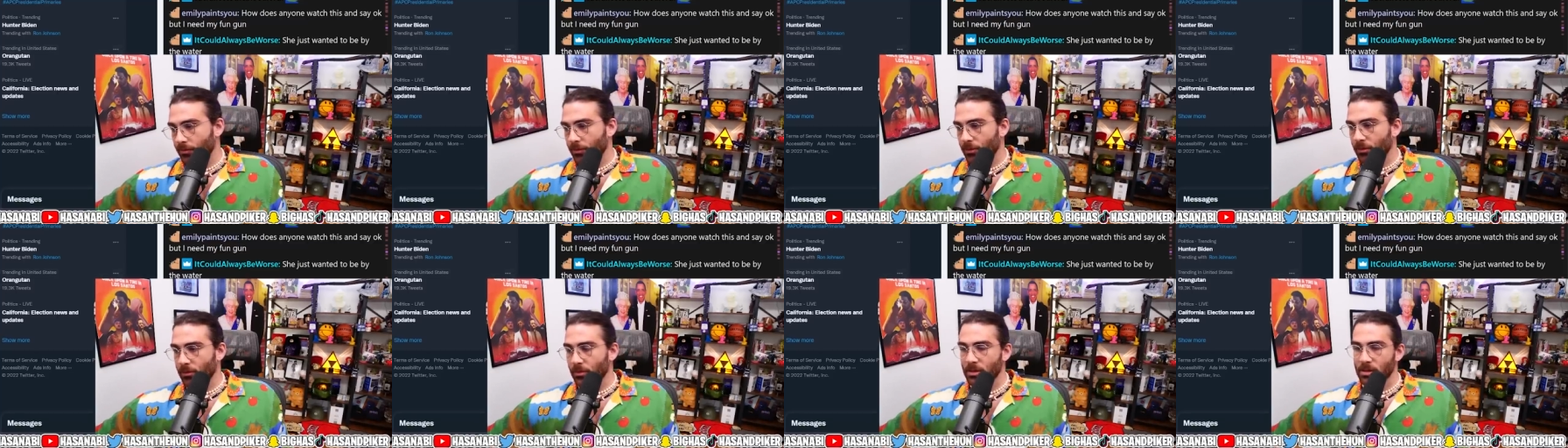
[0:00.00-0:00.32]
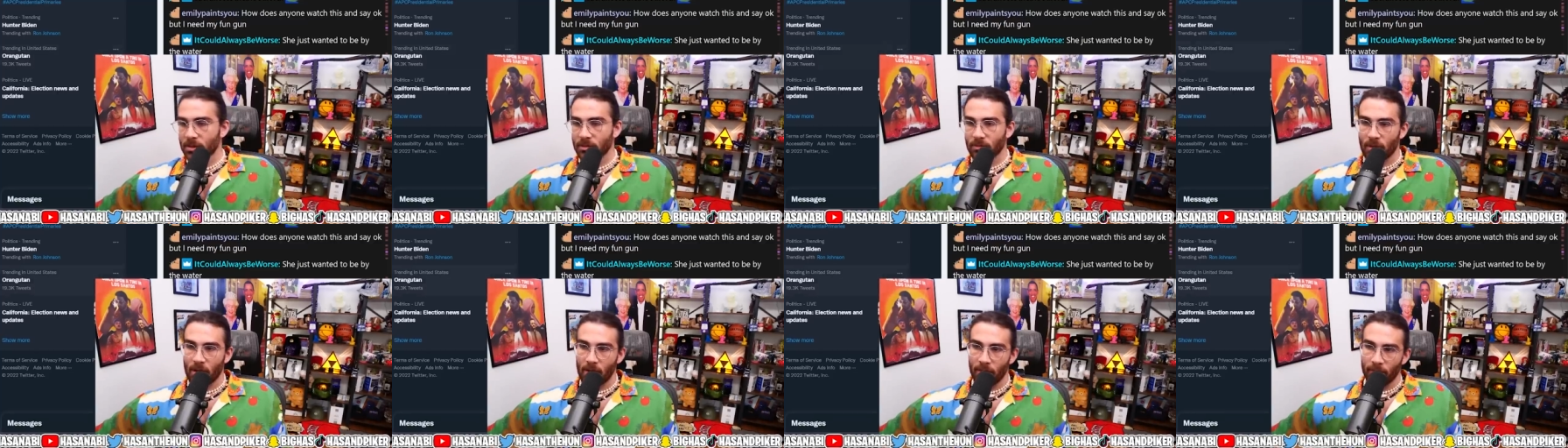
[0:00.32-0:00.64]
the
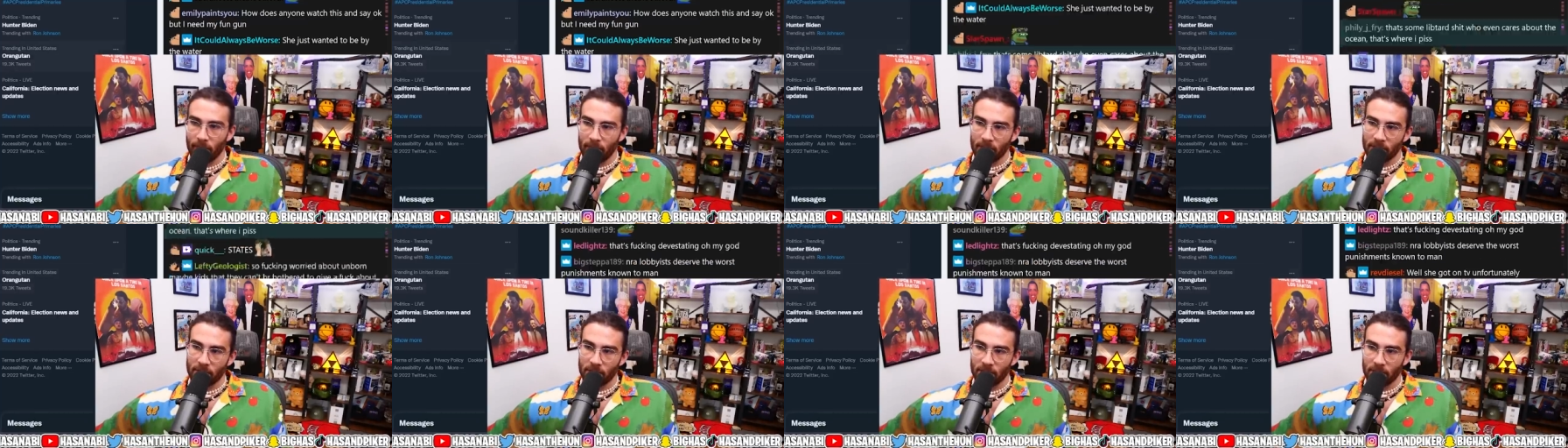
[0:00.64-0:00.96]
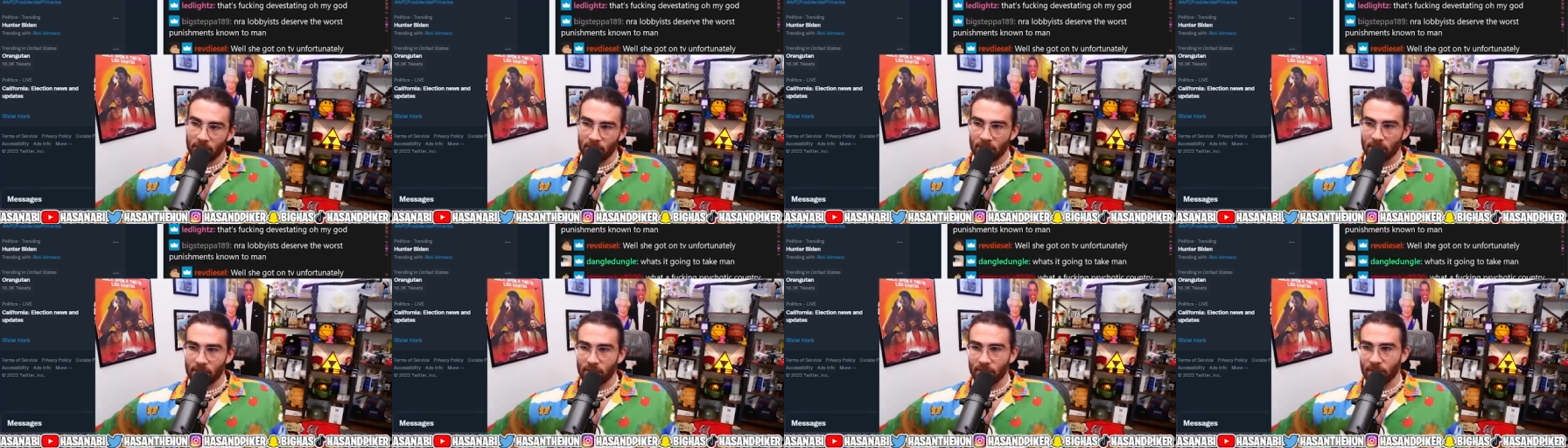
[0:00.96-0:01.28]
reason why I'm
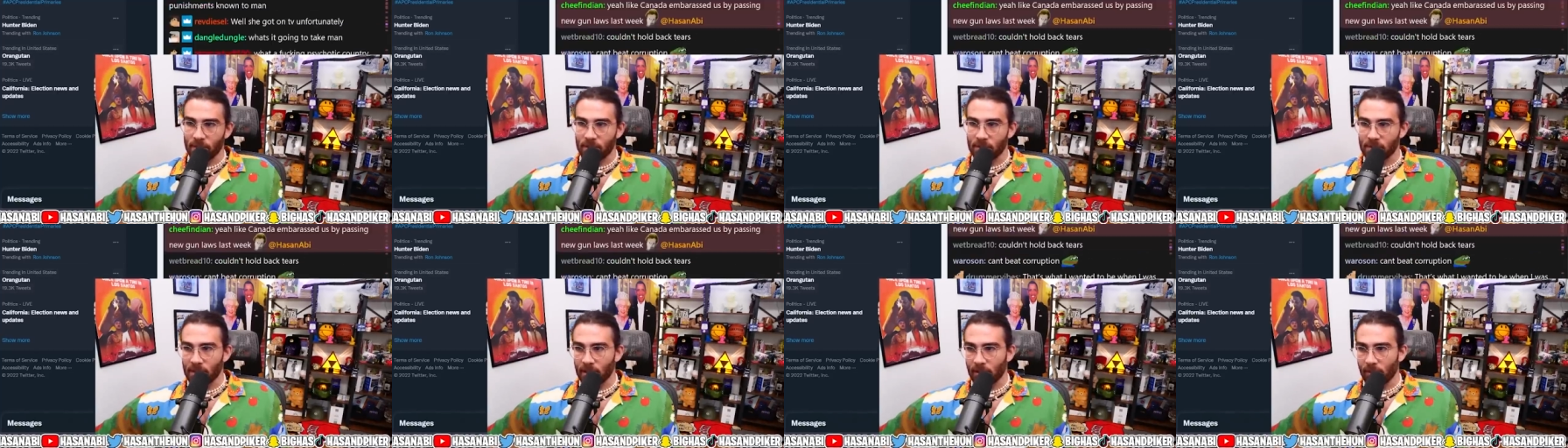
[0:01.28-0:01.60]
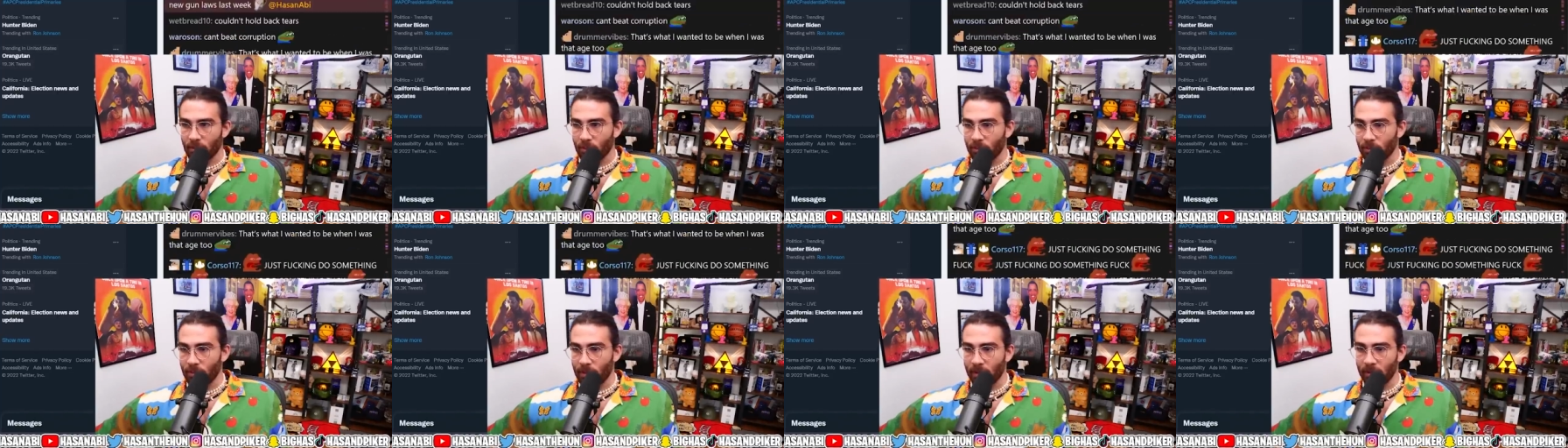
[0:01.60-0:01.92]
mentioning this is because like
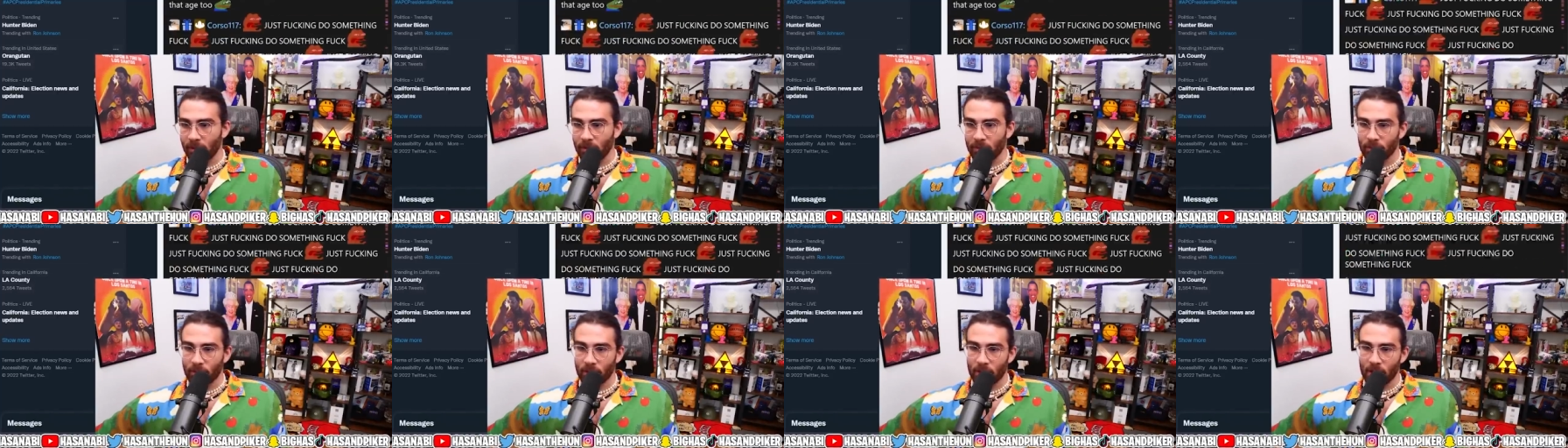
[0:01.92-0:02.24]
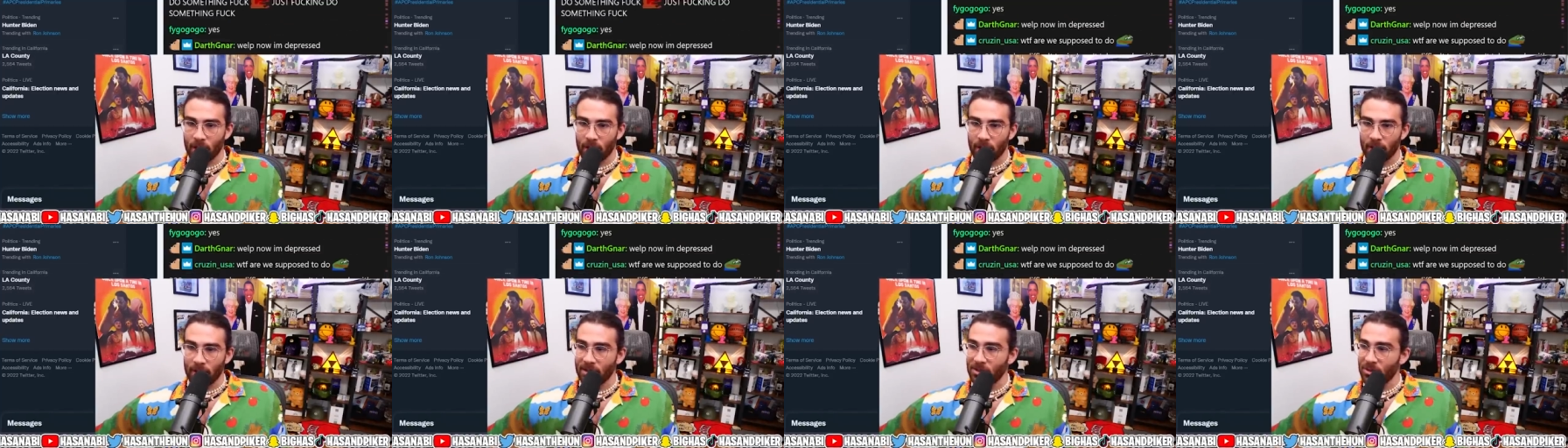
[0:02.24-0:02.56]
what Matthew
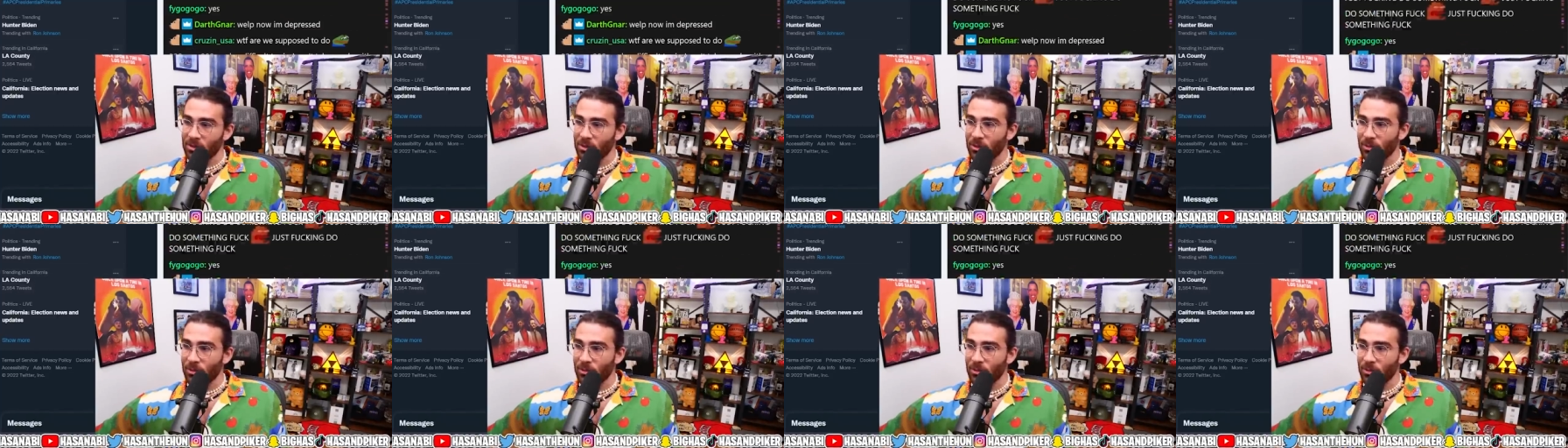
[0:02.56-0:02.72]
McConaughey's